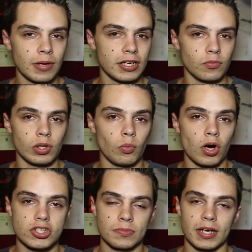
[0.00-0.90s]
I didn't really
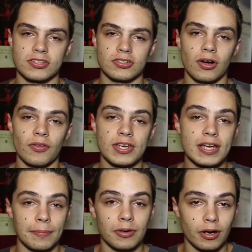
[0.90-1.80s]
watch them, but I saw the
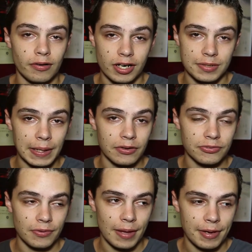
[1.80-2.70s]
number on Rotten Tomatoes
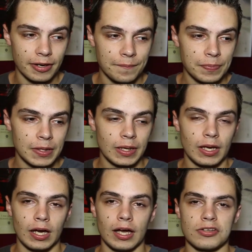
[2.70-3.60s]
for that matter.
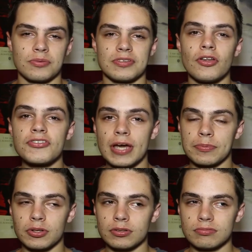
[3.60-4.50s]
So I was a little
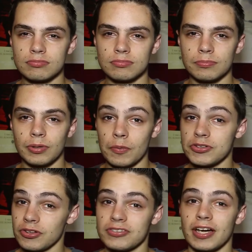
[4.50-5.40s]
skeptical, but I was
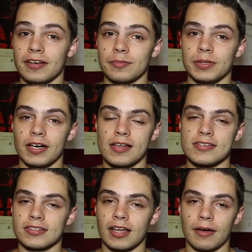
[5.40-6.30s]
still excited
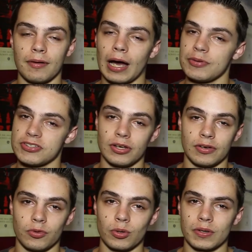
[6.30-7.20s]
because I was still
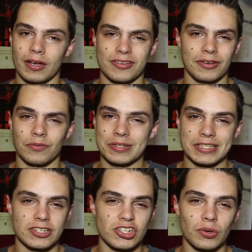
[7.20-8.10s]
looking forward to it. I was looking forward to see
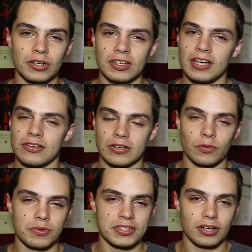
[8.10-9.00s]
the Joker. I was looking
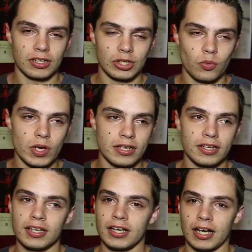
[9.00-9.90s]
forward to see Harley Quinn.
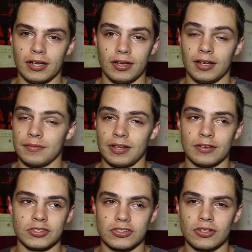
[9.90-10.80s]
I
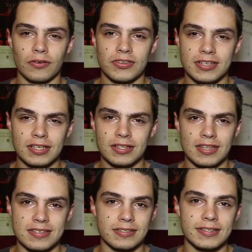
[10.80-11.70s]
was also looking to see
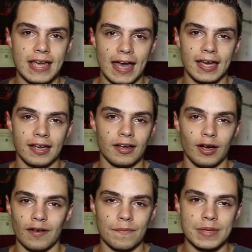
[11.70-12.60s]
this gang
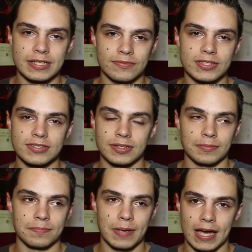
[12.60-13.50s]
of misfits
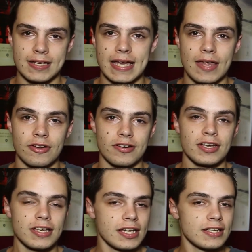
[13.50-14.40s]
band together
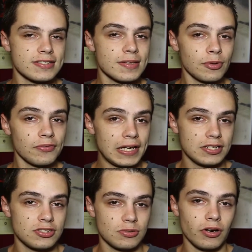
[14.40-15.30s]
in a similar vein
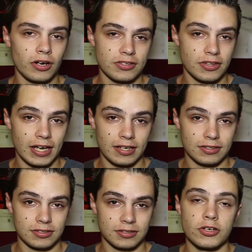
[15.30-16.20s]
to Guardians of the
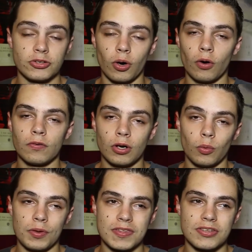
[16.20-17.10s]
Galaxy. So overall
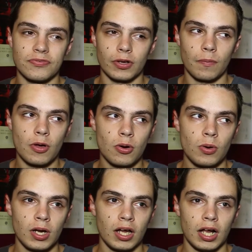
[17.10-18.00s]
with this film, though,
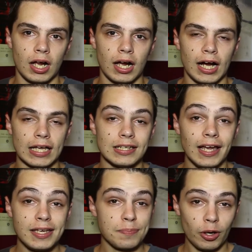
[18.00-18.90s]
I
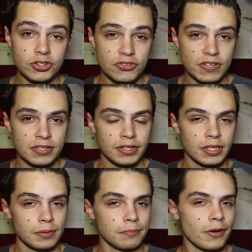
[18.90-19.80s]
liked parts of it,
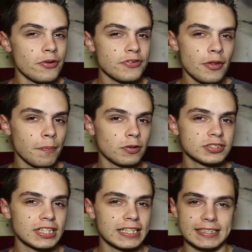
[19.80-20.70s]
but there's other
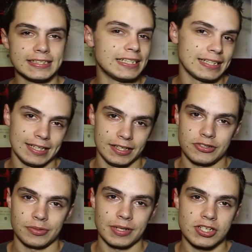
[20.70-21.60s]
parts I didn't like
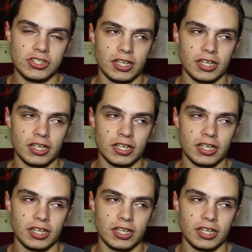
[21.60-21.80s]
so much.